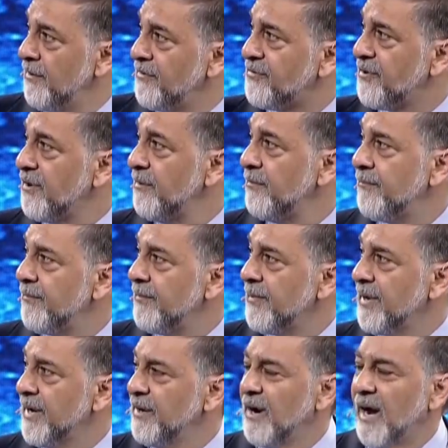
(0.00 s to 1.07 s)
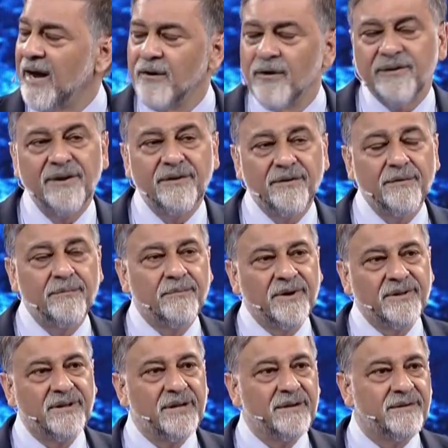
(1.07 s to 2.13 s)
So, I looked into
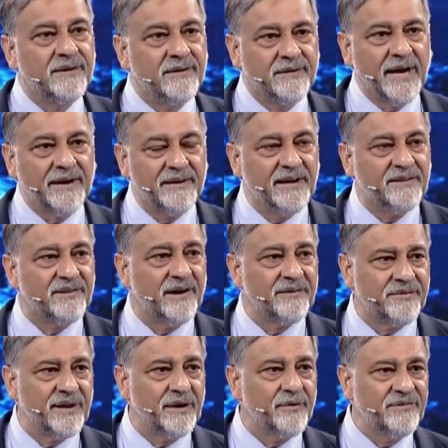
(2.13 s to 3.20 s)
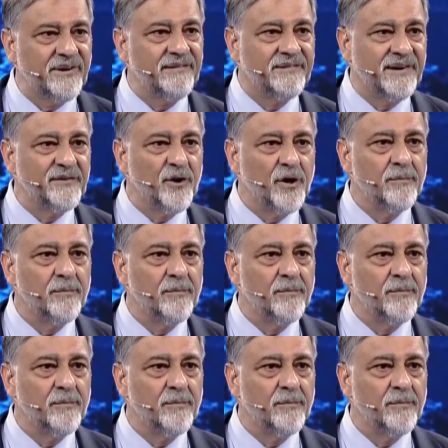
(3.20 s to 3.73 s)
what the techniques are. Sequencing the